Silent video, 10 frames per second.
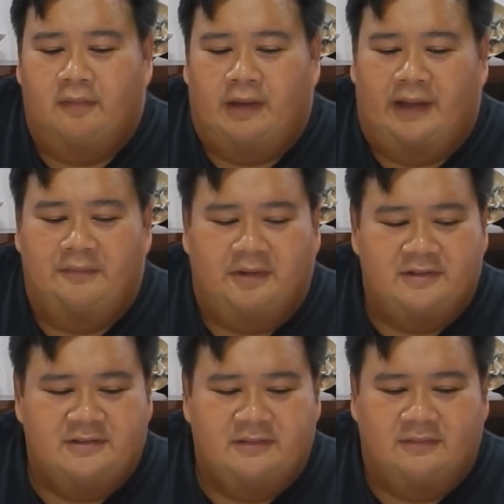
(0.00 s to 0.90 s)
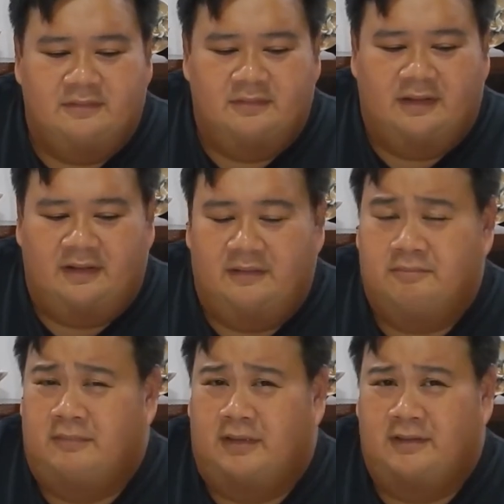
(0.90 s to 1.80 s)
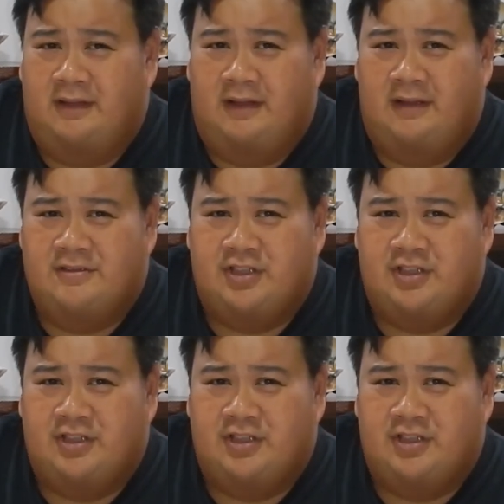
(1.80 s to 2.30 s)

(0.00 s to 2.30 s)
Why? Because the